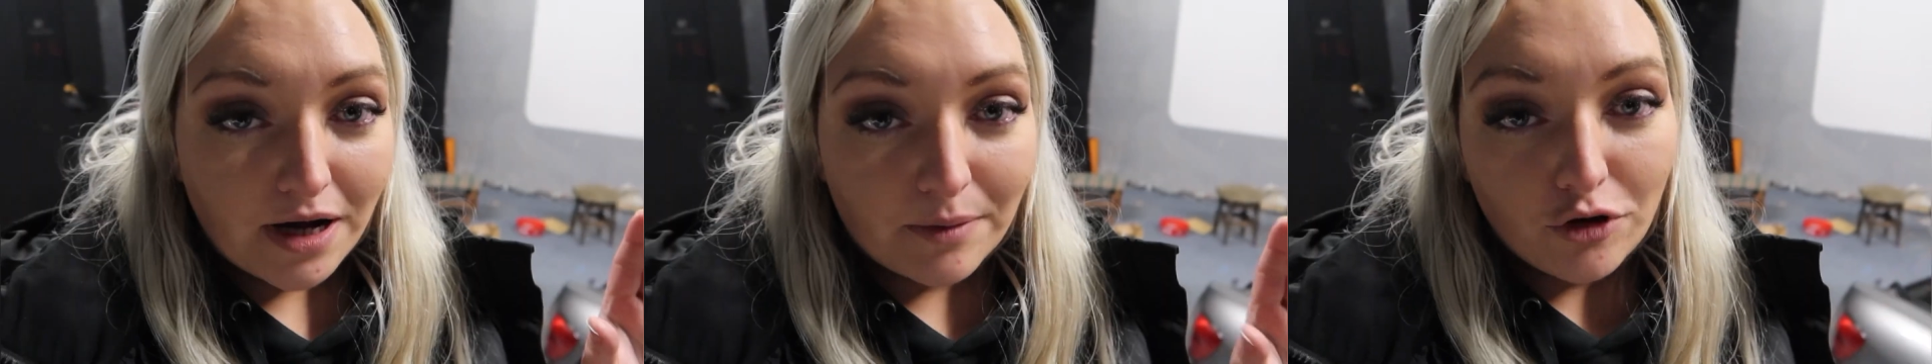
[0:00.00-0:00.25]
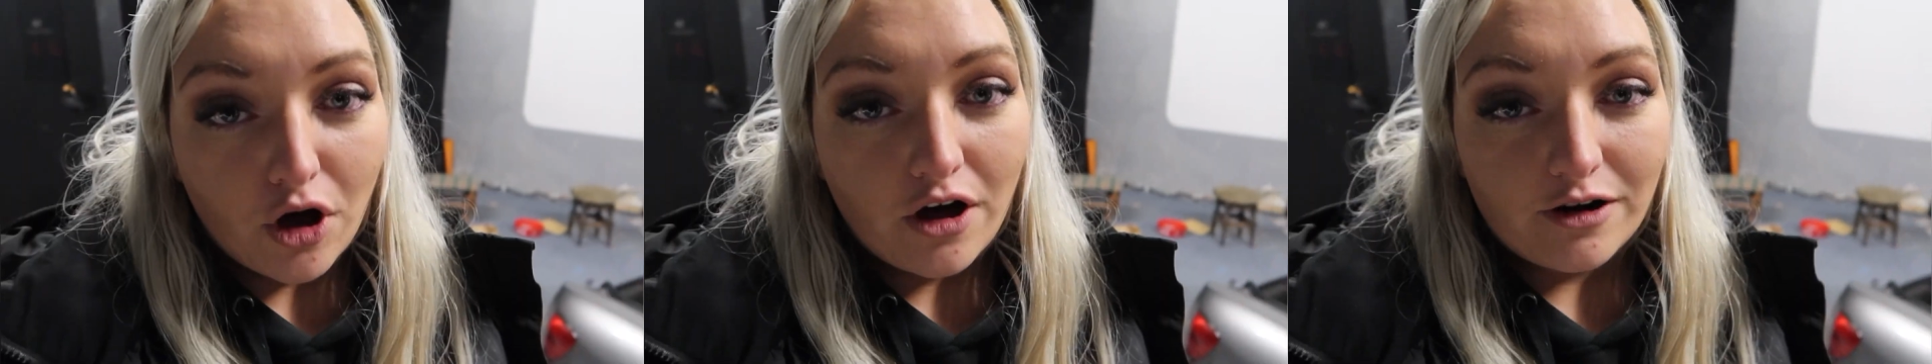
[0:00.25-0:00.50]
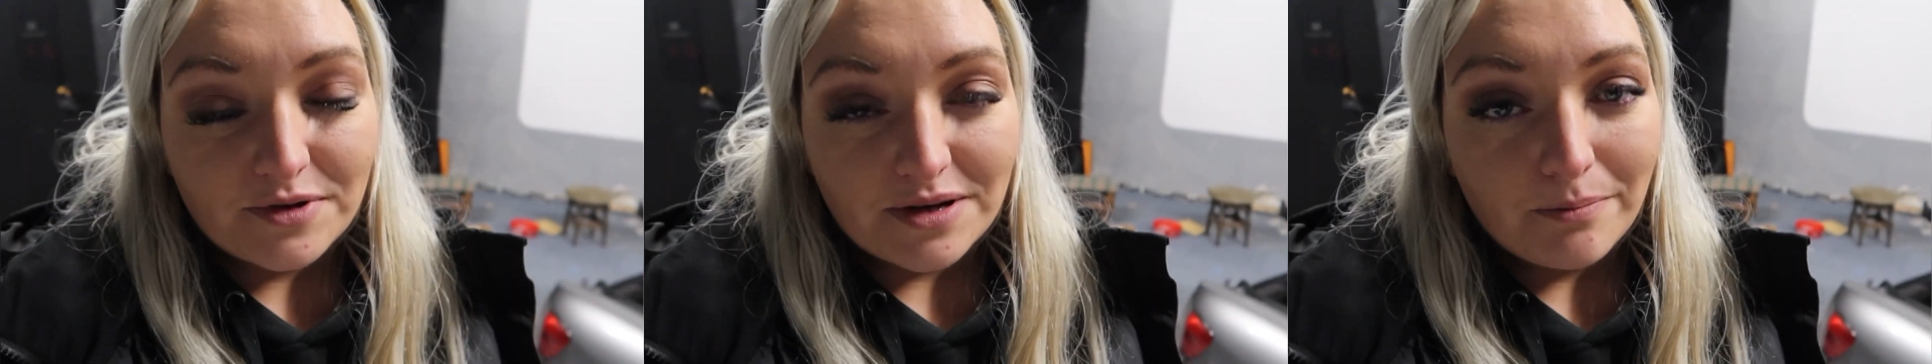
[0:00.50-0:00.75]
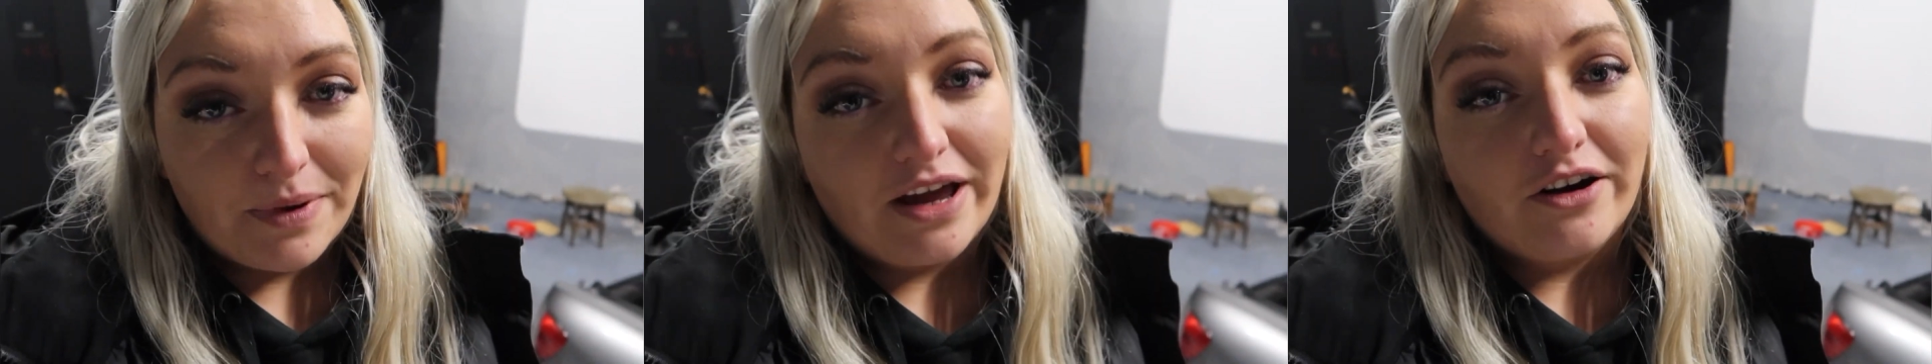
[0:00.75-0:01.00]
I'm not
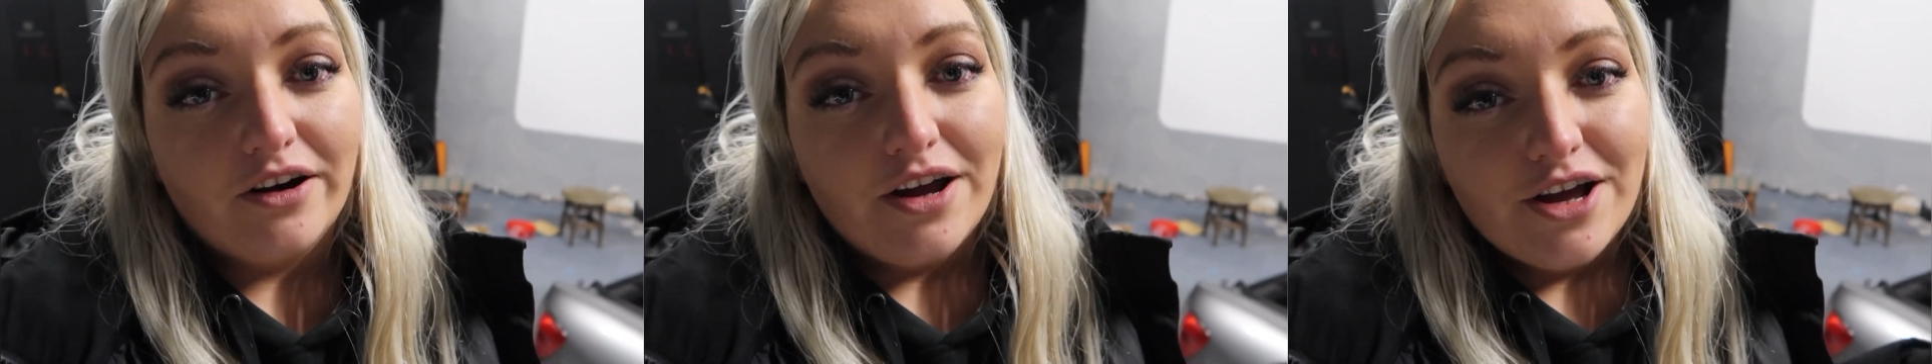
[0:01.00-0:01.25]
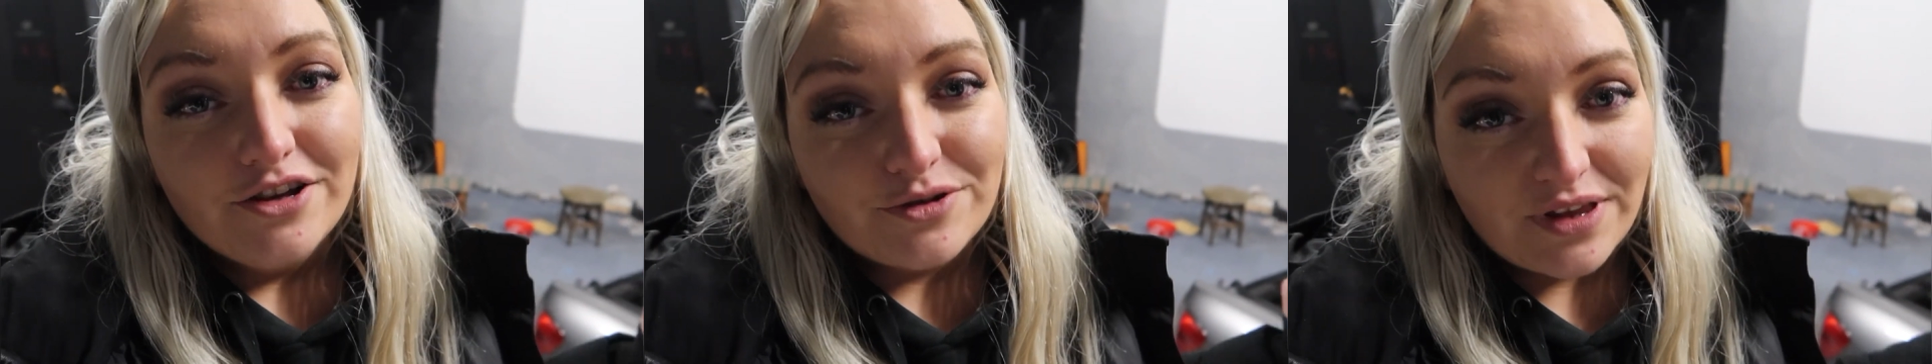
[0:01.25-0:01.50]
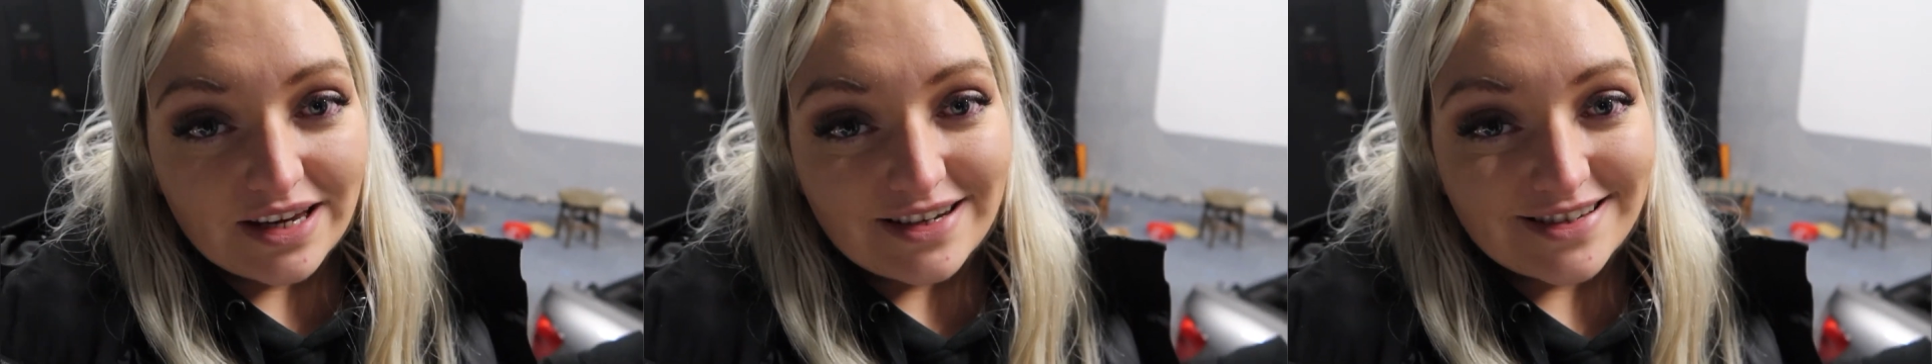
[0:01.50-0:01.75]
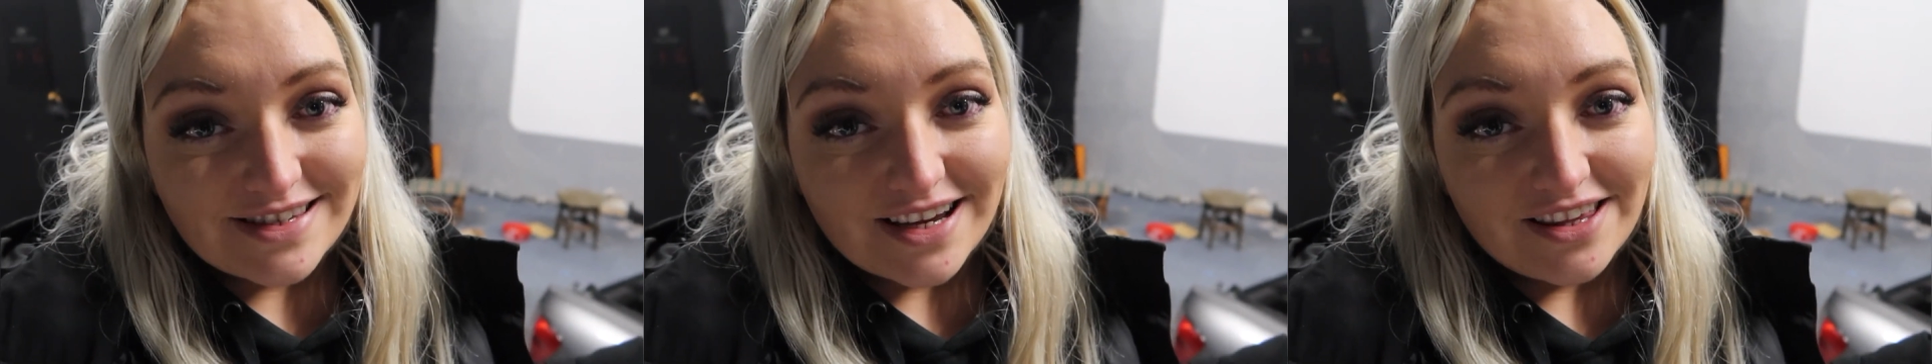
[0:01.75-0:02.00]
100% better, so they
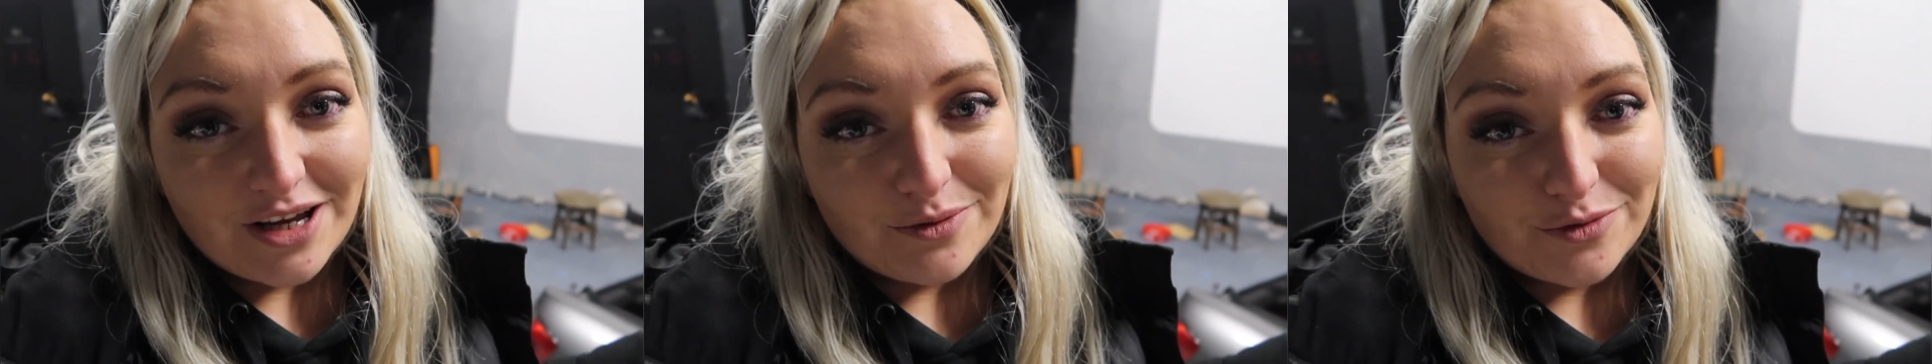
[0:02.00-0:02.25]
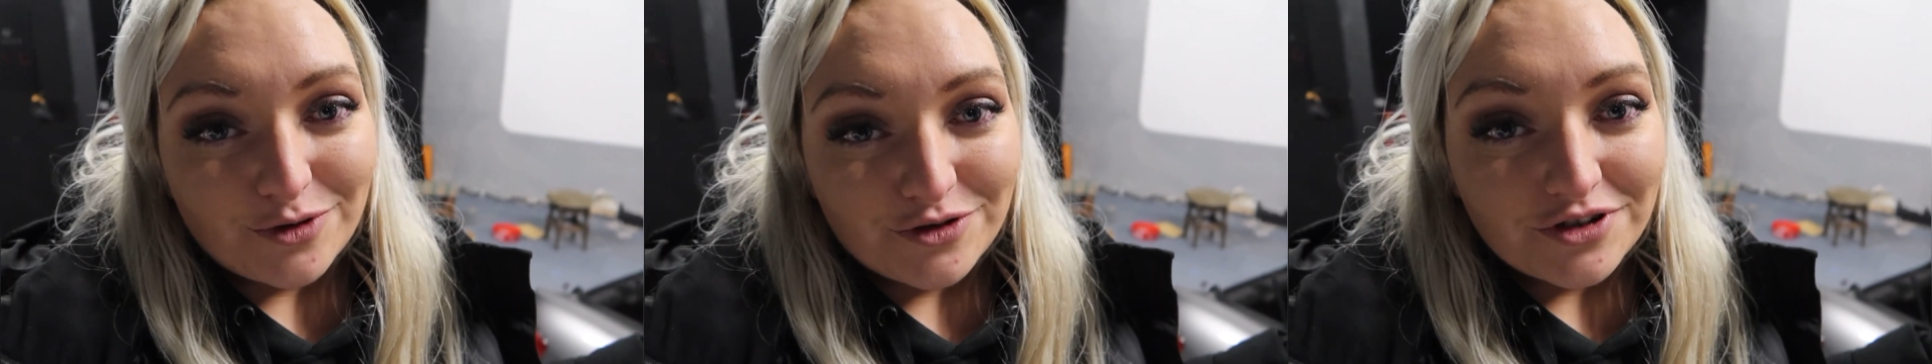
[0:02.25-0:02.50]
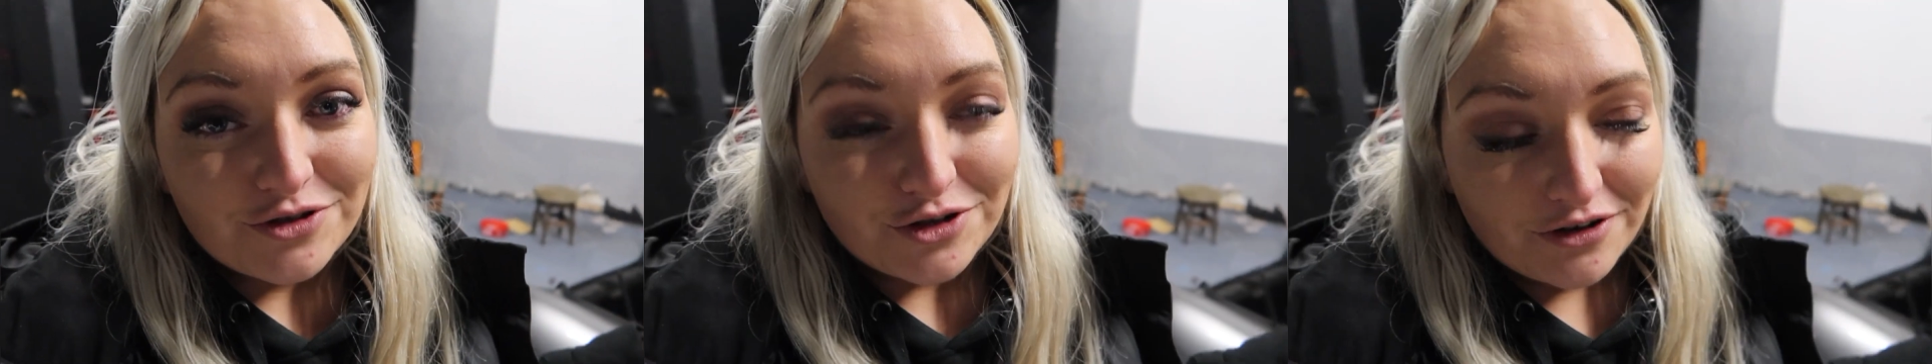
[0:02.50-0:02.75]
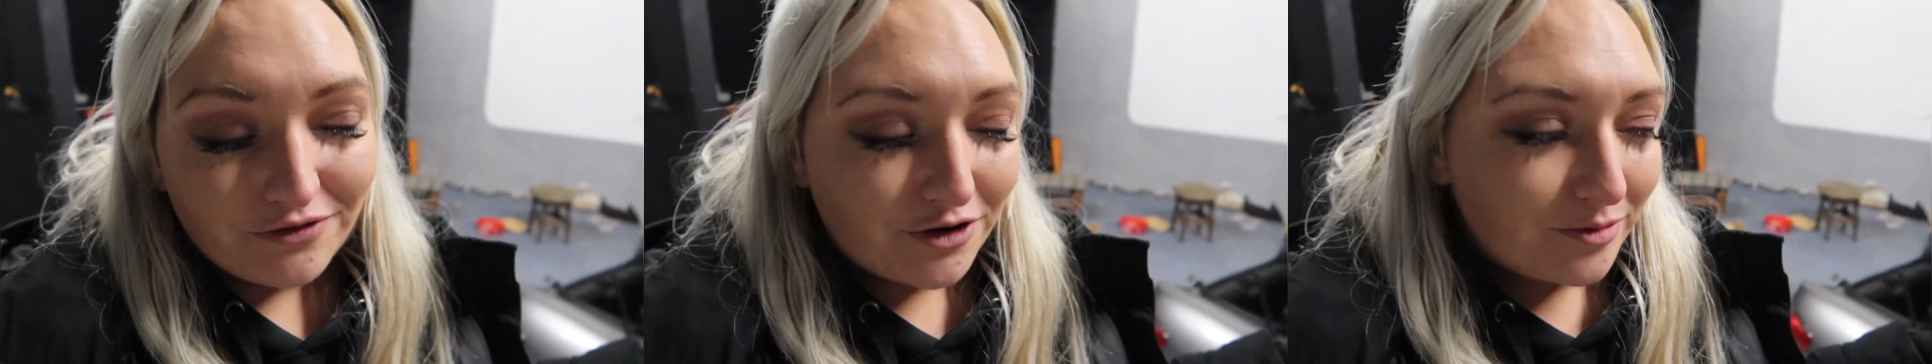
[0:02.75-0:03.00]
did say they would do it for